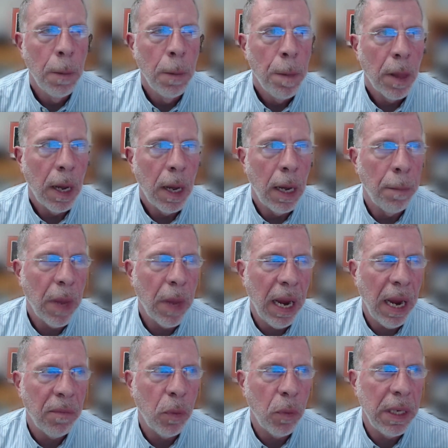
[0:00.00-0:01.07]
Um,
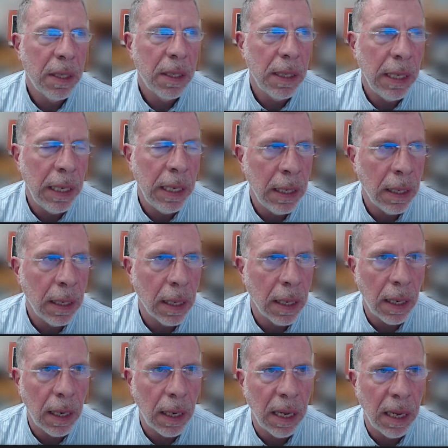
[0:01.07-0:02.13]
have we seen the
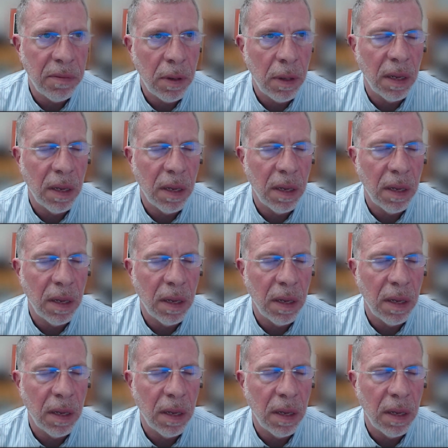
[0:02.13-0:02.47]
level